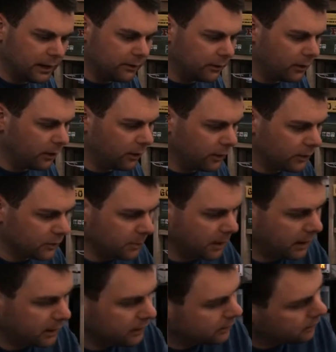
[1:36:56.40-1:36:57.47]
even though there is a
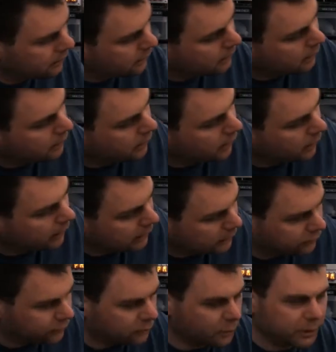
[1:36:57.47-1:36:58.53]
bend.
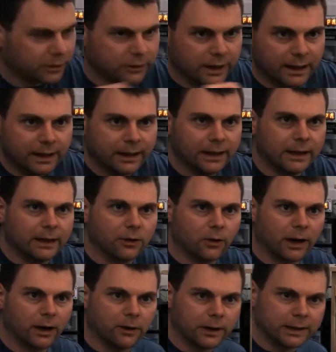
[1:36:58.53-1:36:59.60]
It's just when you're taking it in
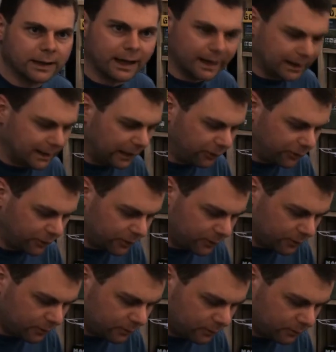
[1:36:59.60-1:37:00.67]
or out, it kind of
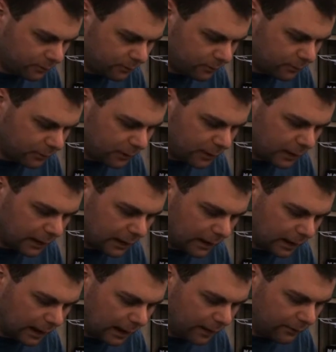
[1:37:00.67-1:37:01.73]
catches in
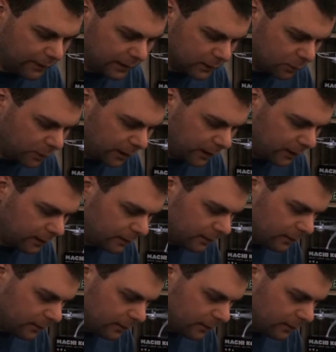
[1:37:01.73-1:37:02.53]
a obvious way.